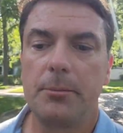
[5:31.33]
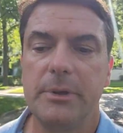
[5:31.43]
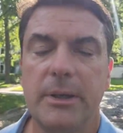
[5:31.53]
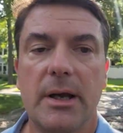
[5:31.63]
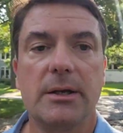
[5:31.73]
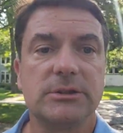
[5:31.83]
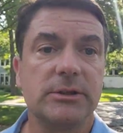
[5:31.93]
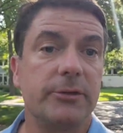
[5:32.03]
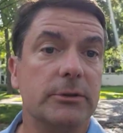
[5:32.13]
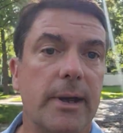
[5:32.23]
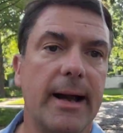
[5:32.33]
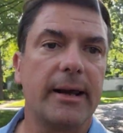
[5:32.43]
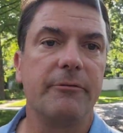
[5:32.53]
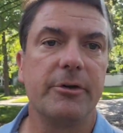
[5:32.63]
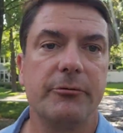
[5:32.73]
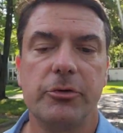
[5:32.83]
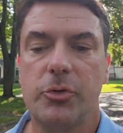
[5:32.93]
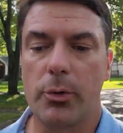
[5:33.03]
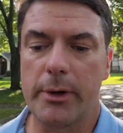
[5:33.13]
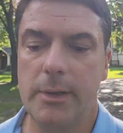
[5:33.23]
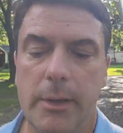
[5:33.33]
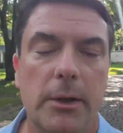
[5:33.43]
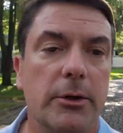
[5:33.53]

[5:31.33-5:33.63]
because of the lack of inventory.